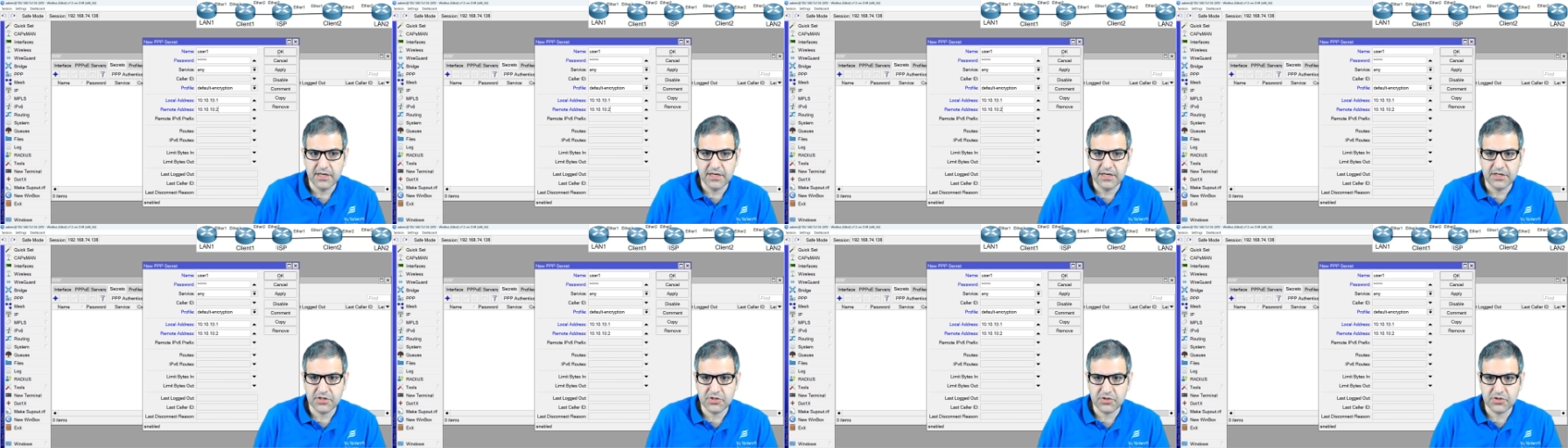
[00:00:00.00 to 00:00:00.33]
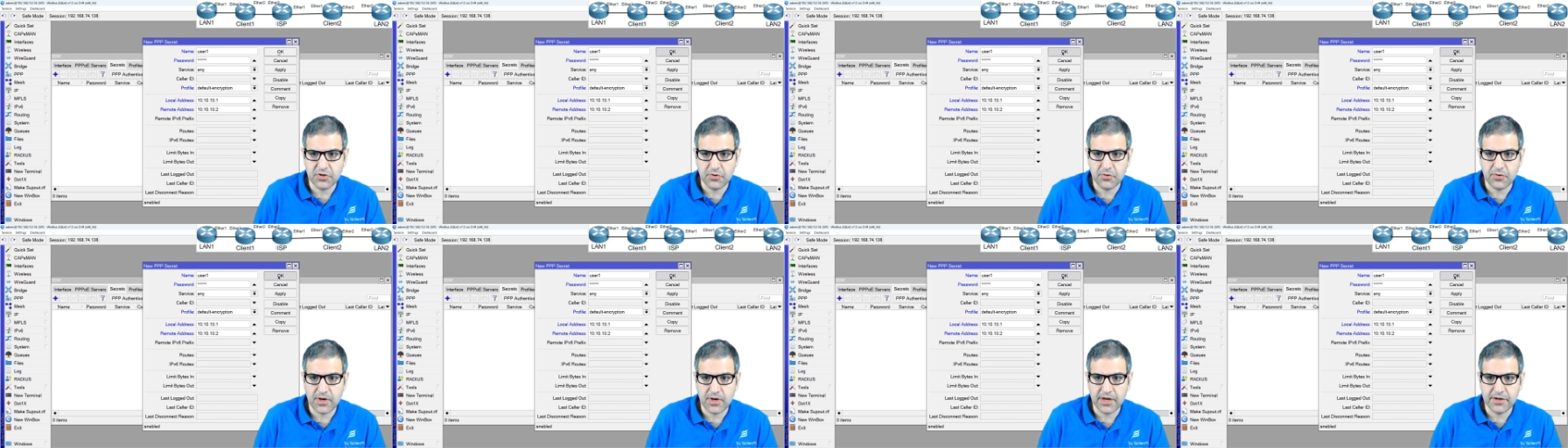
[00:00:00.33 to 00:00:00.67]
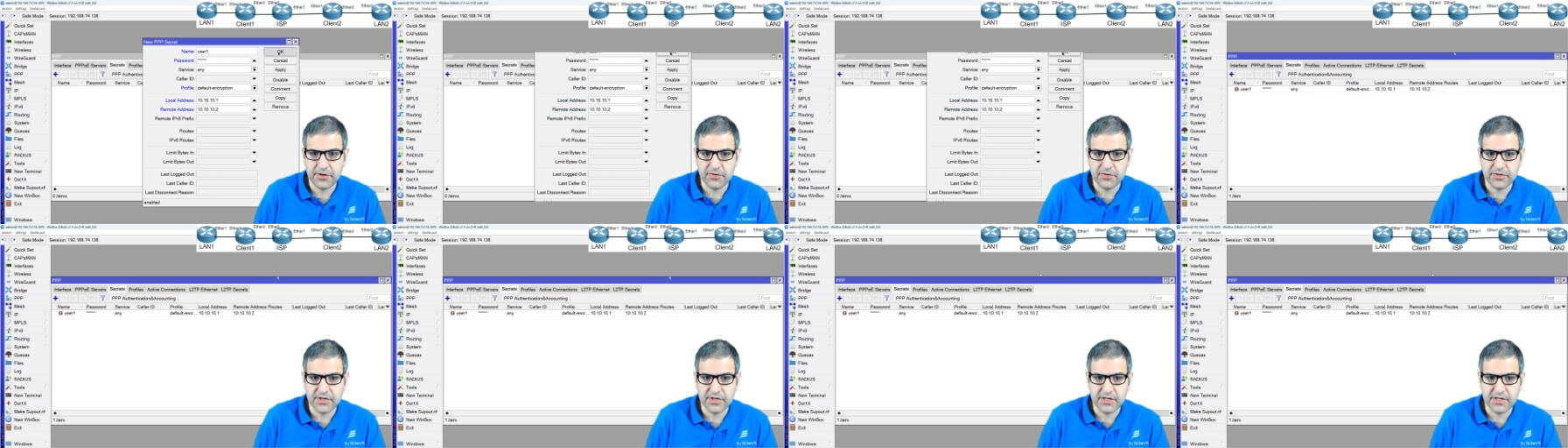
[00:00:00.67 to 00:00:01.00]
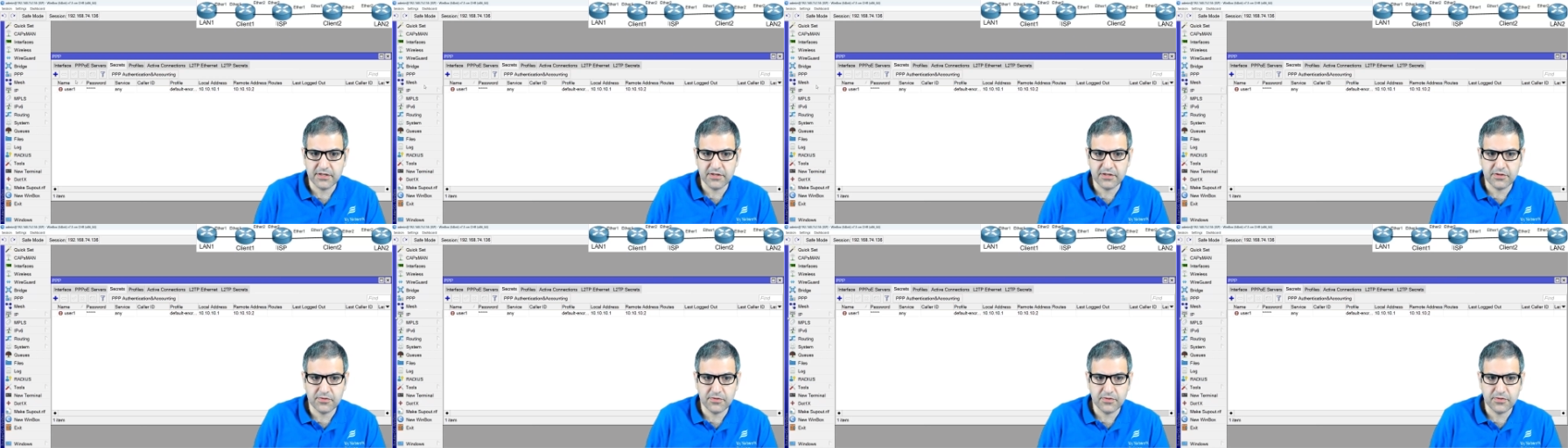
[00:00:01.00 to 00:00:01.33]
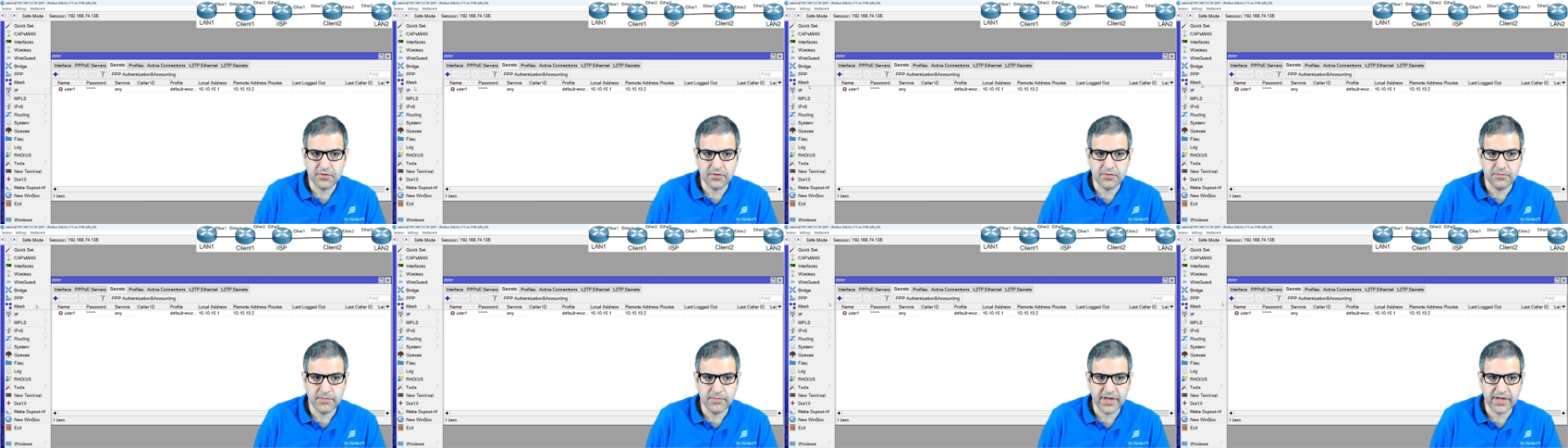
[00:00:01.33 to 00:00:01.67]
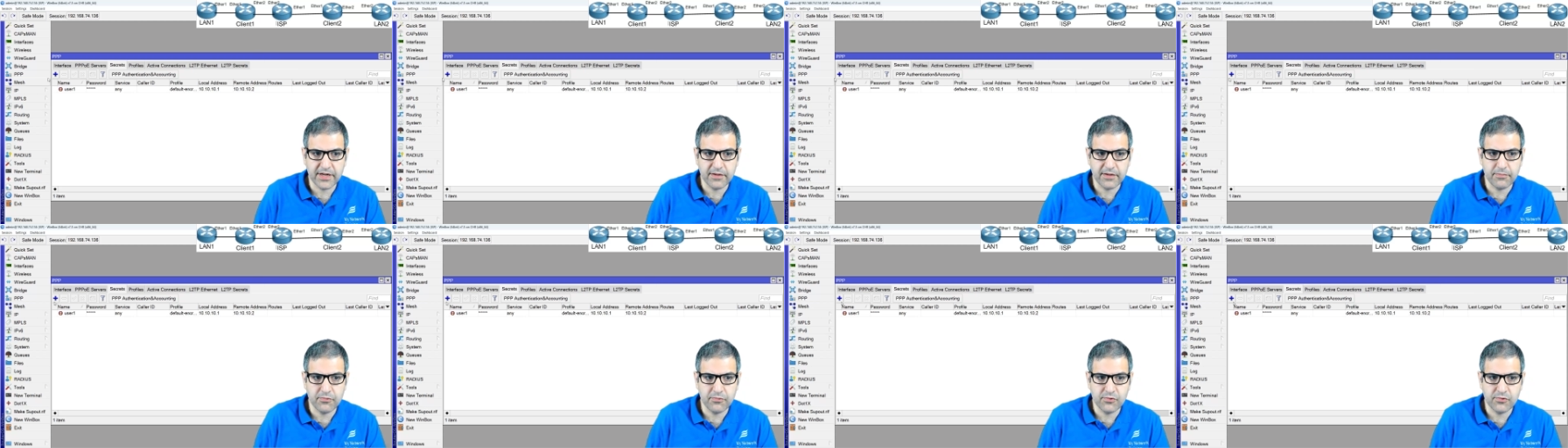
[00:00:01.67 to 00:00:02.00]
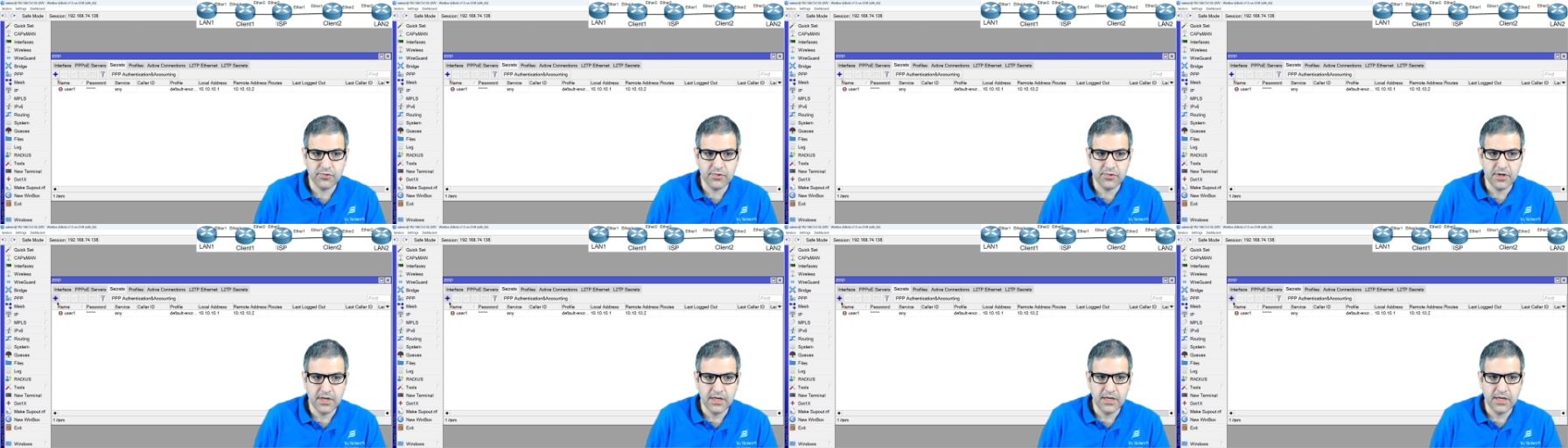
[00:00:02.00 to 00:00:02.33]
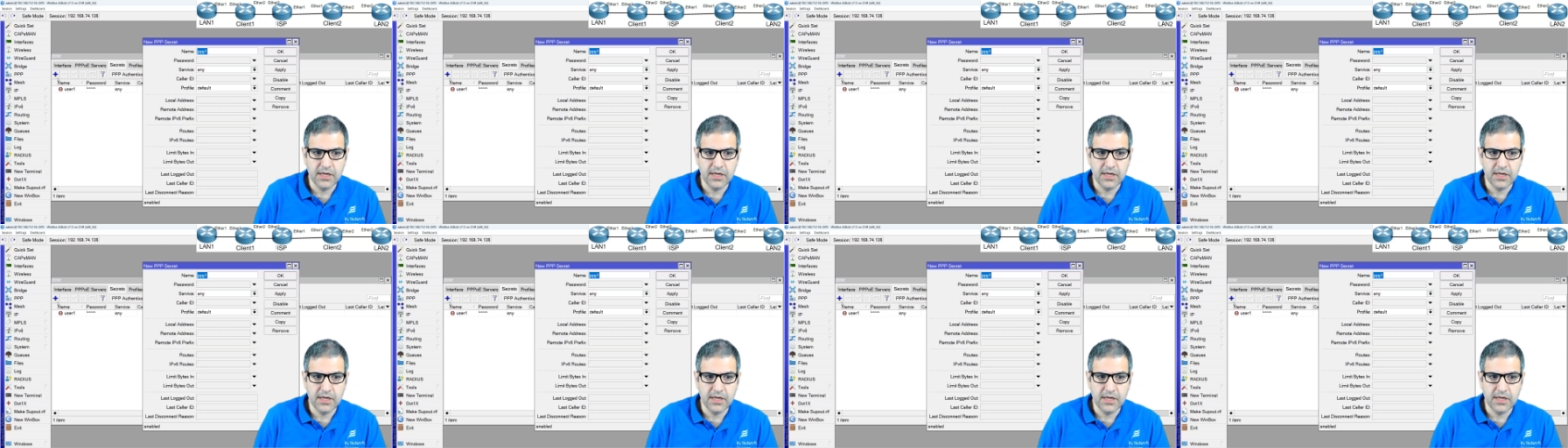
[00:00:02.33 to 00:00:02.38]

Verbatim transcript: so I don't need to make a pool.